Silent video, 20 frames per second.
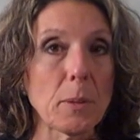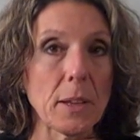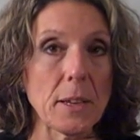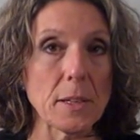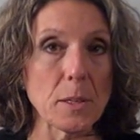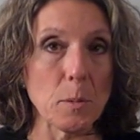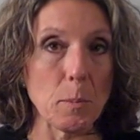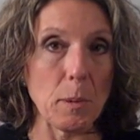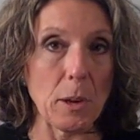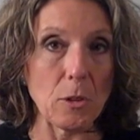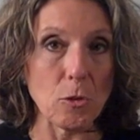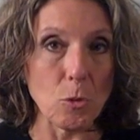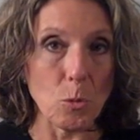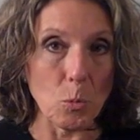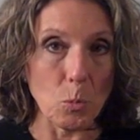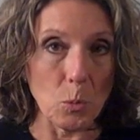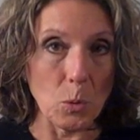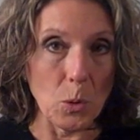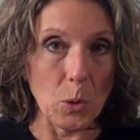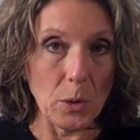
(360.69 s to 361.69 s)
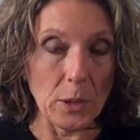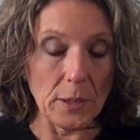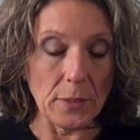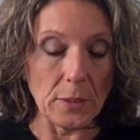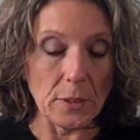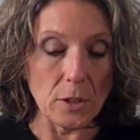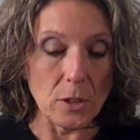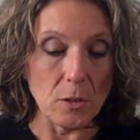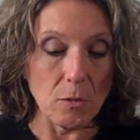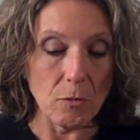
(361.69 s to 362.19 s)
plays a major role in
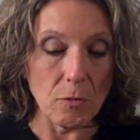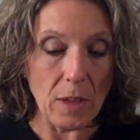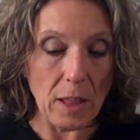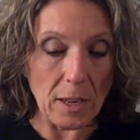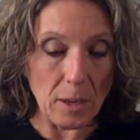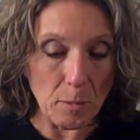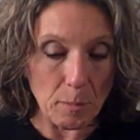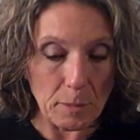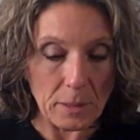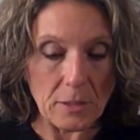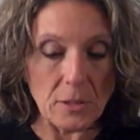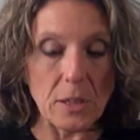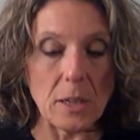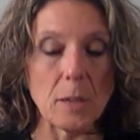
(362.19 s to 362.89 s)
the development